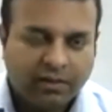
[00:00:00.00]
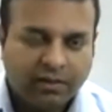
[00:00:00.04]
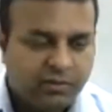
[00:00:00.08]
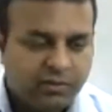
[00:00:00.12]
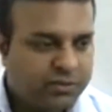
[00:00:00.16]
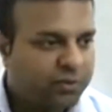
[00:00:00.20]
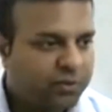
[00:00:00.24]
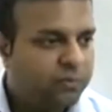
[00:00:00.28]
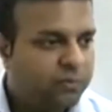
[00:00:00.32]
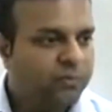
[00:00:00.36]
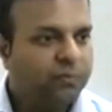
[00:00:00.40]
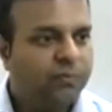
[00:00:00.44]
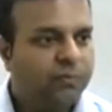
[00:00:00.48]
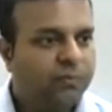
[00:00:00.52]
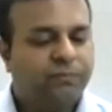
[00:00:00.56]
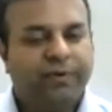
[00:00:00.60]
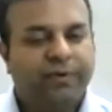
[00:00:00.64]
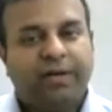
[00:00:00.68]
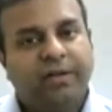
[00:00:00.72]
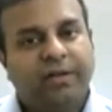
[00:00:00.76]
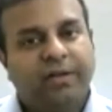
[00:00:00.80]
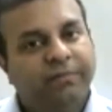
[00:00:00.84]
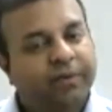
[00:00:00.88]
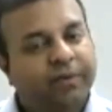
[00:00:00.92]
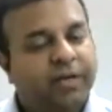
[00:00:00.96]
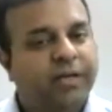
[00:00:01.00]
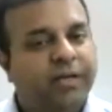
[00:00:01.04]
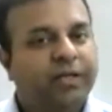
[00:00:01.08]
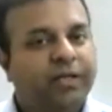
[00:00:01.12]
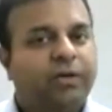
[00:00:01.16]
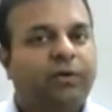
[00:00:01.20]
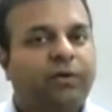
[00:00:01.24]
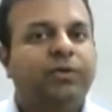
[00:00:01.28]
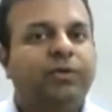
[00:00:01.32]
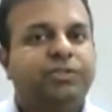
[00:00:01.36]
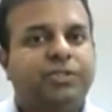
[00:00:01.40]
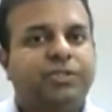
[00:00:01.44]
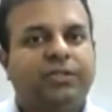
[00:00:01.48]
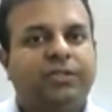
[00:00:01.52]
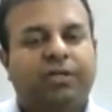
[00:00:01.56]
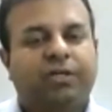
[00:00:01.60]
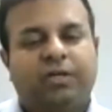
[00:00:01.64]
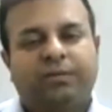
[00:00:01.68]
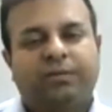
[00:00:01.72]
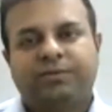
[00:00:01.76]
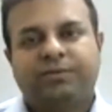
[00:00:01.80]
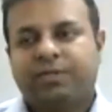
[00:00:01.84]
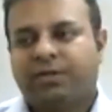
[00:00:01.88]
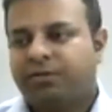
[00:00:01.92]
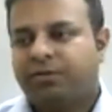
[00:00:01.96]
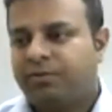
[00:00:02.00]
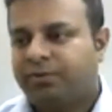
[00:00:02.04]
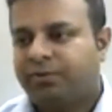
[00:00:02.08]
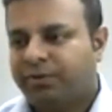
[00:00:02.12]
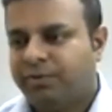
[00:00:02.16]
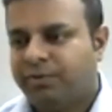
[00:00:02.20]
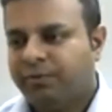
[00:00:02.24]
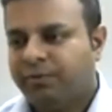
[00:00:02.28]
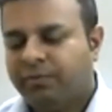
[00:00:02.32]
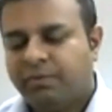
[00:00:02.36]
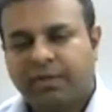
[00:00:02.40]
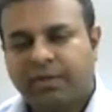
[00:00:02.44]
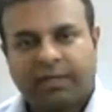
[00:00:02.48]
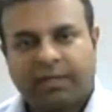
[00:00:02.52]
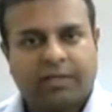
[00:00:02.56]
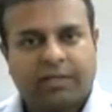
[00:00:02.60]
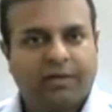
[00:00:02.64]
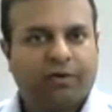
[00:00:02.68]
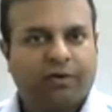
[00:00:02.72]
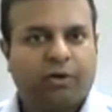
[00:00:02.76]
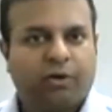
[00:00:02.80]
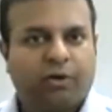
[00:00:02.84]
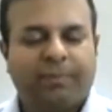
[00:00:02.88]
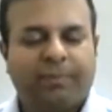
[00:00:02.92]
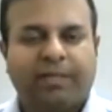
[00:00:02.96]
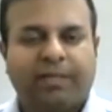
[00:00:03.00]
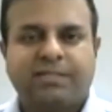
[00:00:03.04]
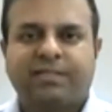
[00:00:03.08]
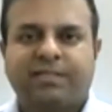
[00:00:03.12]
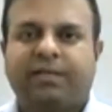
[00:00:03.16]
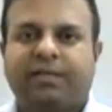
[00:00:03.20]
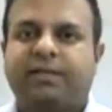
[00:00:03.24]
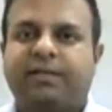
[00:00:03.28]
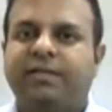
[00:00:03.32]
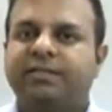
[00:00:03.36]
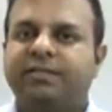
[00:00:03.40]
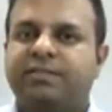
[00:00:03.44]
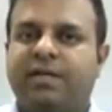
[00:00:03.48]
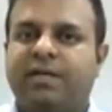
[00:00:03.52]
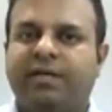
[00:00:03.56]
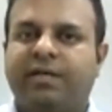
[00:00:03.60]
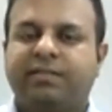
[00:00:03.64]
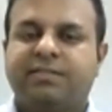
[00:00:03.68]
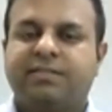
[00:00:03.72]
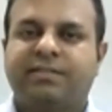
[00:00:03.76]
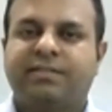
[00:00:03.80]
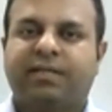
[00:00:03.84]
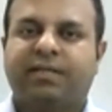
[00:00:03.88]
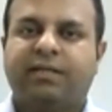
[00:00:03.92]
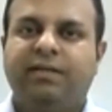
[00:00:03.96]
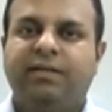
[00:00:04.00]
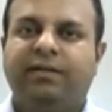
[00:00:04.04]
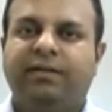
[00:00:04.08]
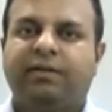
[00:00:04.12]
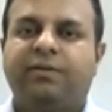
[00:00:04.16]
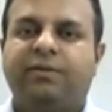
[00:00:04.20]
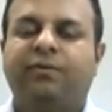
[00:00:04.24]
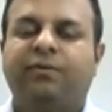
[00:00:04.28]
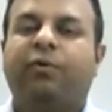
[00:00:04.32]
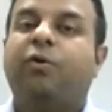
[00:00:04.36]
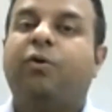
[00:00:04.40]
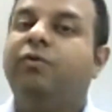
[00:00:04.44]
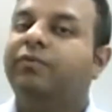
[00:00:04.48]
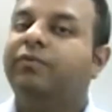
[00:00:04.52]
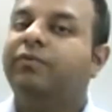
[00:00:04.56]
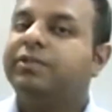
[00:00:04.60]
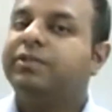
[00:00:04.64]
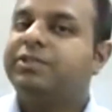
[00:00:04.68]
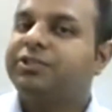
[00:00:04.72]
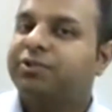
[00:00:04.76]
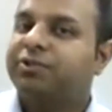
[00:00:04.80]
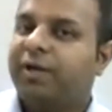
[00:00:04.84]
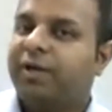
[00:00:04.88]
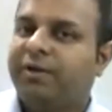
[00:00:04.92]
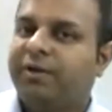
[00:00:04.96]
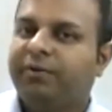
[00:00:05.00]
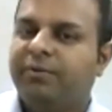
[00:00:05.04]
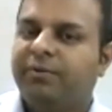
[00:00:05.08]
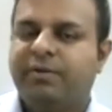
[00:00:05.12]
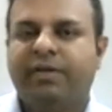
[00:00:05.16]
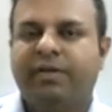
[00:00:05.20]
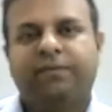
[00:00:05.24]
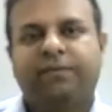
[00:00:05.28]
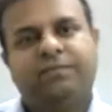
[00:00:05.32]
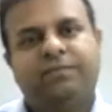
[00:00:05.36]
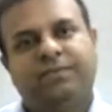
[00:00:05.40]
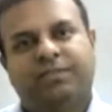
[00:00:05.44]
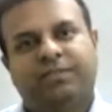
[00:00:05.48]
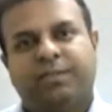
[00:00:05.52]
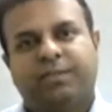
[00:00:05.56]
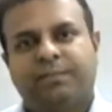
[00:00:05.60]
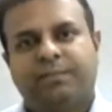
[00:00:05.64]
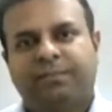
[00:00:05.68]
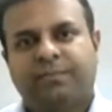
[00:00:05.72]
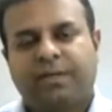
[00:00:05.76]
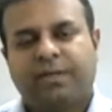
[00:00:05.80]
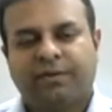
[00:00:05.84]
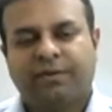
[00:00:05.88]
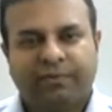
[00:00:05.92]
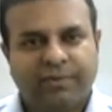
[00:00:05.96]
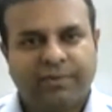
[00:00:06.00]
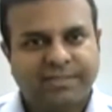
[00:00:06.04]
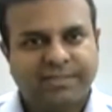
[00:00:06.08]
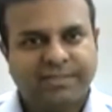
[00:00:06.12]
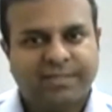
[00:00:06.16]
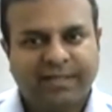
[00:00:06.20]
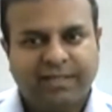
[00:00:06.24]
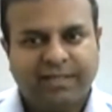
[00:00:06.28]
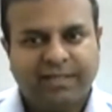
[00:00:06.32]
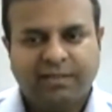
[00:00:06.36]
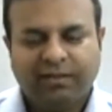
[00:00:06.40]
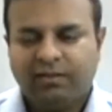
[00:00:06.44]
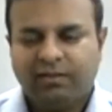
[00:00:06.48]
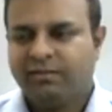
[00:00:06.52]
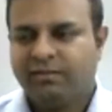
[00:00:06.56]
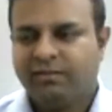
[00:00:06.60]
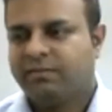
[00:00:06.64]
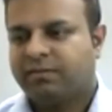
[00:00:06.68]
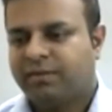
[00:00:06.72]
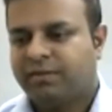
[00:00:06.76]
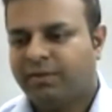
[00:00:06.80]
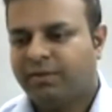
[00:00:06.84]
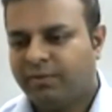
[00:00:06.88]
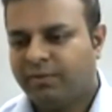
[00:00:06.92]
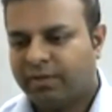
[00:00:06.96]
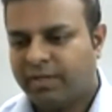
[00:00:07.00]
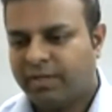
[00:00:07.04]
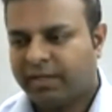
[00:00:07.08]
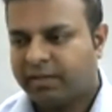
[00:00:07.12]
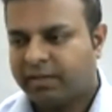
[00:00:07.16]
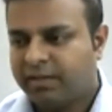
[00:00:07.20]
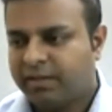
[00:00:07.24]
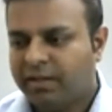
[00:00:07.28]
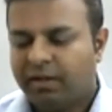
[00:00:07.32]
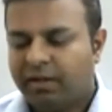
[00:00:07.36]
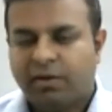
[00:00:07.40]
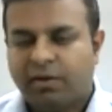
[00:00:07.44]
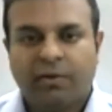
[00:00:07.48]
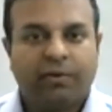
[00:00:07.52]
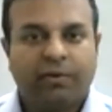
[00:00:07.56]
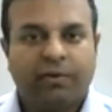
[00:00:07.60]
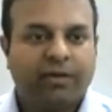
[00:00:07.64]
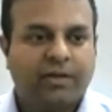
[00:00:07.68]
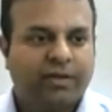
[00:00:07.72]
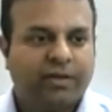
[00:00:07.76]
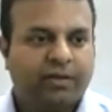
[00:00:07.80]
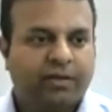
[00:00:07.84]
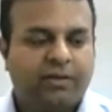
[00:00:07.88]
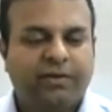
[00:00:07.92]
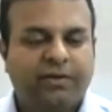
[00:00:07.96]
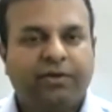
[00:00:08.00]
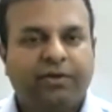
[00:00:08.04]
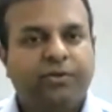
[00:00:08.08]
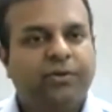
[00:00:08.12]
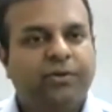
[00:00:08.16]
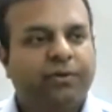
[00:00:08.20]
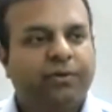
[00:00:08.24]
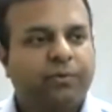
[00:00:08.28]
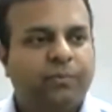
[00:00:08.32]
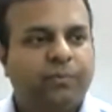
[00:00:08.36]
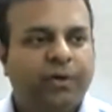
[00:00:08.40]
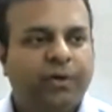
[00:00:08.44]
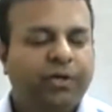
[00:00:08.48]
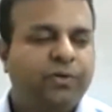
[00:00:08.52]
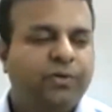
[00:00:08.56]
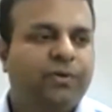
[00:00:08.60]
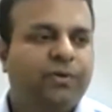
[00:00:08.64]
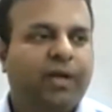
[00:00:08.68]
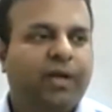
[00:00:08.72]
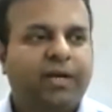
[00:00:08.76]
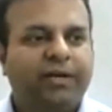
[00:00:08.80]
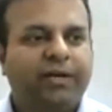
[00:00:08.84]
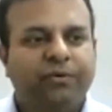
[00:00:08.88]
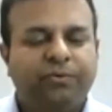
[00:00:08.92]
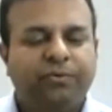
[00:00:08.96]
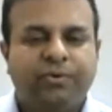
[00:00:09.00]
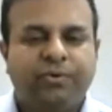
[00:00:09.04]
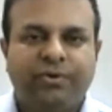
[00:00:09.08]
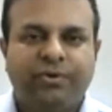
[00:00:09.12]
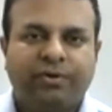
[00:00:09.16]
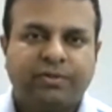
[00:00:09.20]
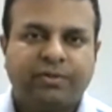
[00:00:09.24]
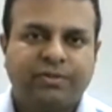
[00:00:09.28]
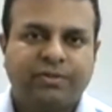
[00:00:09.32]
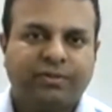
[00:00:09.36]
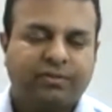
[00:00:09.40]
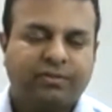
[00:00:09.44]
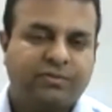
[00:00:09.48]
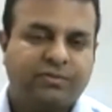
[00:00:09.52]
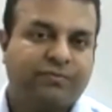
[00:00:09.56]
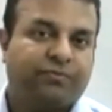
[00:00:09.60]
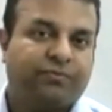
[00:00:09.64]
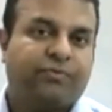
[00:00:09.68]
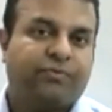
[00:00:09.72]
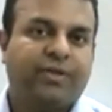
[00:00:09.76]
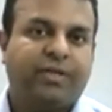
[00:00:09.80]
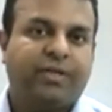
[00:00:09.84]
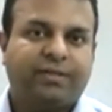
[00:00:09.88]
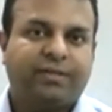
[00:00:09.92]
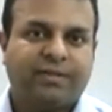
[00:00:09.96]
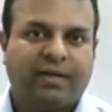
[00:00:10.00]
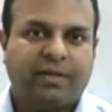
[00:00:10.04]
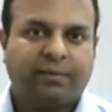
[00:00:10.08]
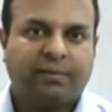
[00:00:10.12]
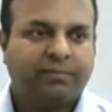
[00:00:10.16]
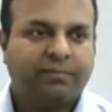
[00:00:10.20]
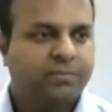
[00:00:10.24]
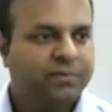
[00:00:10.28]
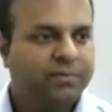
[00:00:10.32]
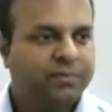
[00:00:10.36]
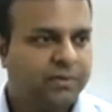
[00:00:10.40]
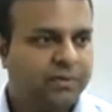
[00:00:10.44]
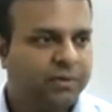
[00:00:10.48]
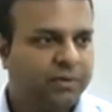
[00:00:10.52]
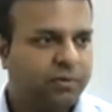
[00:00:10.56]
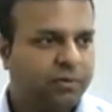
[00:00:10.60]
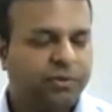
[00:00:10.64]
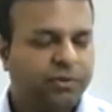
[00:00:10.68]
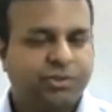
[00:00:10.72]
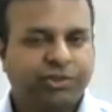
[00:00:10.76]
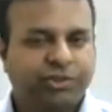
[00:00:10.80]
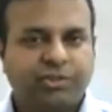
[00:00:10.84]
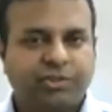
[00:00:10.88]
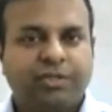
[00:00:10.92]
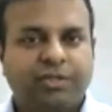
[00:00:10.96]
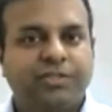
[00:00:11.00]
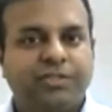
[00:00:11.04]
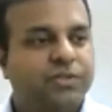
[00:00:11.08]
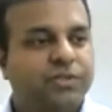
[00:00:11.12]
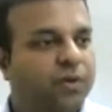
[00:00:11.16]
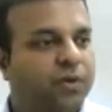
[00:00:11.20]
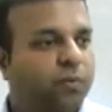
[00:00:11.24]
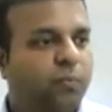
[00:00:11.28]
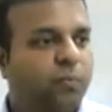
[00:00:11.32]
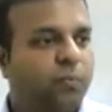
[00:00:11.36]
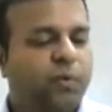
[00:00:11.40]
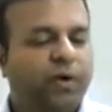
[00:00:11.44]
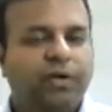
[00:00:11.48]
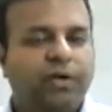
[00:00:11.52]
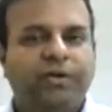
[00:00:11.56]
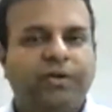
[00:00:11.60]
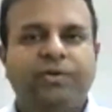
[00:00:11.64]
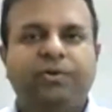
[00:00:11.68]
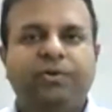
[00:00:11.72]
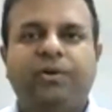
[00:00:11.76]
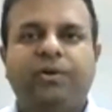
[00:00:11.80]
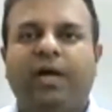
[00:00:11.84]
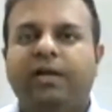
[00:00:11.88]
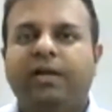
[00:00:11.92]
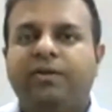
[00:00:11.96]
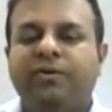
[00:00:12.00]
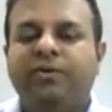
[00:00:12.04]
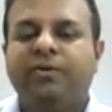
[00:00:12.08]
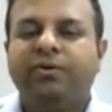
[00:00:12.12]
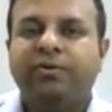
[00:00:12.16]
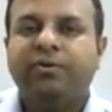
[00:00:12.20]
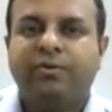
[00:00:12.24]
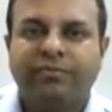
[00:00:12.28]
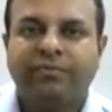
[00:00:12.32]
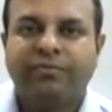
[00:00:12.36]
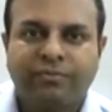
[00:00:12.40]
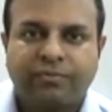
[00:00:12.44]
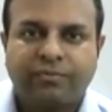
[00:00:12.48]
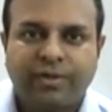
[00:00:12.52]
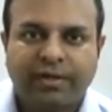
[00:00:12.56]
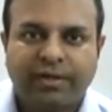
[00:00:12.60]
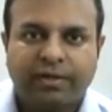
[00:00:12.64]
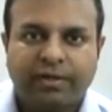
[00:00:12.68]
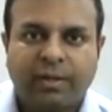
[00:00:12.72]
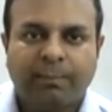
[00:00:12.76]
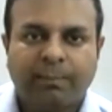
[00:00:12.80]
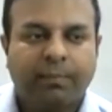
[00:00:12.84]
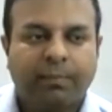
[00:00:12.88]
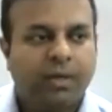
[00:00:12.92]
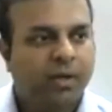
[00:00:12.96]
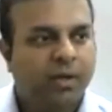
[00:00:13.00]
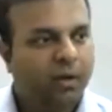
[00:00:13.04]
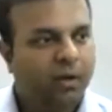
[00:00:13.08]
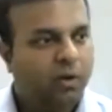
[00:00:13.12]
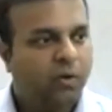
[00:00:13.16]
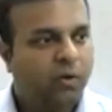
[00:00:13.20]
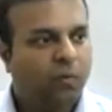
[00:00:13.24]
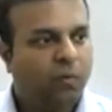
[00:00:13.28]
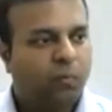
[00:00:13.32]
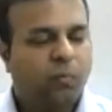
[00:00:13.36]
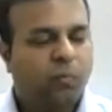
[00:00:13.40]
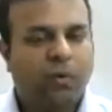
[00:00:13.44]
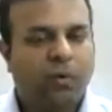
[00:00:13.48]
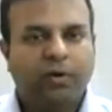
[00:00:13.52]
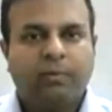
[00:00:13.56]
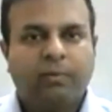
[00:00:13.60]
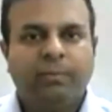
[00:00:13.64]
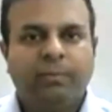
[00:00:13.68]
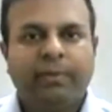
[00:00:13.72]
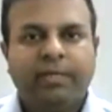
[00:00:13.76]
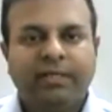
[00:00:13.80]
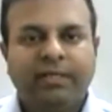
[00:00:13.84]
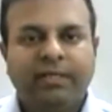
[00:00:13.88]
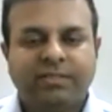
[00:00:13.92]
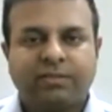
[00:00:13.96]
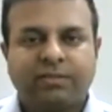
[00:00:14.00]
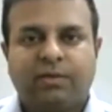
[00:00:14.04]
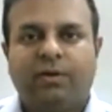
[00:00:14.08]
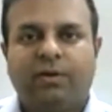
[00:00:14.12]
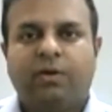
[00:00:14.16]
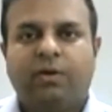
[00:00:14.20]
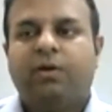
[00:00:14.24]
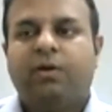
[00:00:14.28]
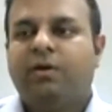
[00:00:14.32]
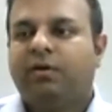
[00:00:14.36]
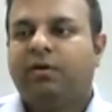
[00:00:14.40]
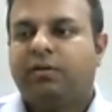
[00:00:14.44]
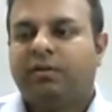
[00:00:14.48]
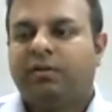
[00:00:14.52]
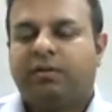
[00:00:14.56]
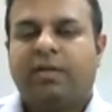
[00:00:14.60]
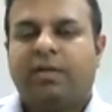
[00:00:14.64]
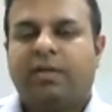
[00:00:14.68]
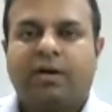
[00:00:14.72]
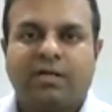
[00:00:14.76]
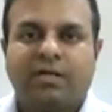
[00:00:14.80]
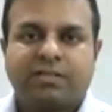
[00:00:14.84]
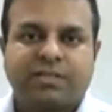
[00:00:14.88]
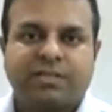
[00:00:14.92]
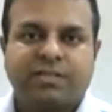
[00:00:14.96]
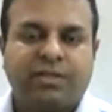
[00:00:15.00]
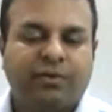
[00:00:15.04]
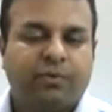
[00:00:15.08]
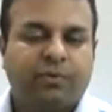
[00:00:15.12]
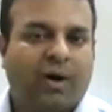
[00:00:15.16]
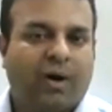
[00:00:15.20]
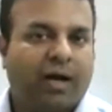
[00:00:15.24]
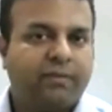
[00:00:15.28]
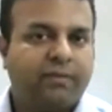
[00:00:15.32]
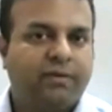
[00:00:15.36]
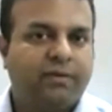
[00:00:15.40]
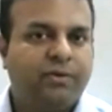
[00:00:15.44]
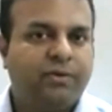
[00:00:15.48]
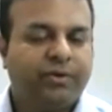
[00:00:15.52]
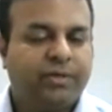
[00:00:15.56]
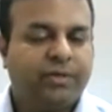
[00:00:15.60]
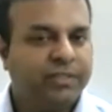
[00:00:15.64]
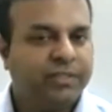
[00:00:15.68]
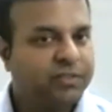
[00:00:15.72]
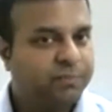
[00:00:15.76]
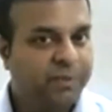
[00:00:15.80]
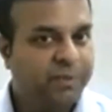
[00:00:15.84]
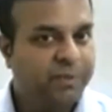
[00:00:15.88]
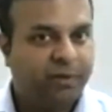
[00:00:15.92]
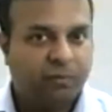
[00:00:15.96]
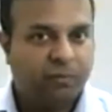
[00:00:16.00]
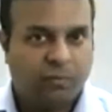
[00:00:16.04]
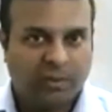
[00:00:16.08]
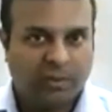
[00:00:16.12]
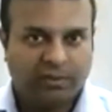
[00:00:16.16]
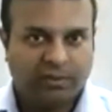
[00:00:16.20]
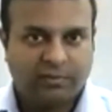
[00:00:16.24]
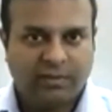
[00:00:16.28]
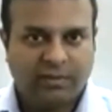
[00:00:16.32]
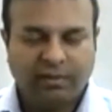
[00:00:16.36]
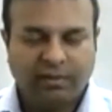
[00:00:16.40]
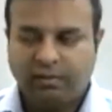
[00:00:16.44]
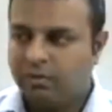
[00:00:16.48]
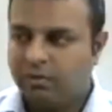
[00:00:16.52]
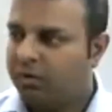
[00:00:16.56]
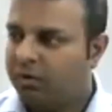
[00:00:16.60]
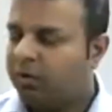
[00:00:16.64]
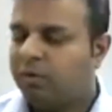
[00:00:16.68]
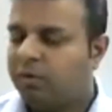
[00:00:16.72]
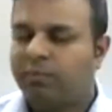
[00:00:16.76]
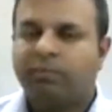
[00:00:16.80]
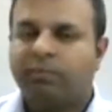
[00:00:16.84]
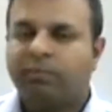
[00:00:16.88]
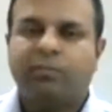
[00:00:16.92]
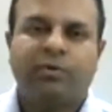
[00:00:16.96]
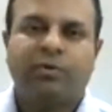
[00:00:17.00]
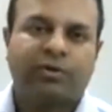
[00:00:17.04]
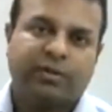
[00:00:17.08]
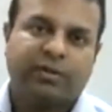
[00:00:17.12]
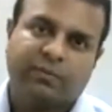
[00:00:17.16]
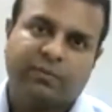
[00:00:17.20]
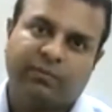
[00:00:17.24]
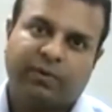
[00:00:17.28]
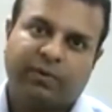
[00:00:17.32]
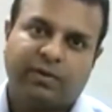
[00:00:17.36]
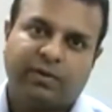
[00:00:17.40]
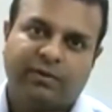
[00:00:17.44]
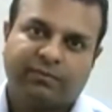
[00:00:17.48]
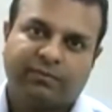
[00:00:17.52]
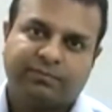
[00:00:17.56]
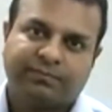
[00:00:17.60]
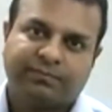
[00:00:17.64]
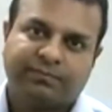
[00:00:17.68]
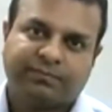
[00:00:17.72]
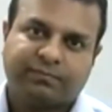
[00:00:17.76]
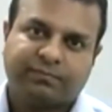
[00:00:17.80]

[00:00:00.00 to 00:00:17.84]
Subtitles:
So whenever any question comes up to you, like in complex sentence, I said, always try to give some reasoning. Like, okay, what do you like to do in your free time? Question is, what do you like to do in your free time? What means they're asking you either you can speak one thing or more than one.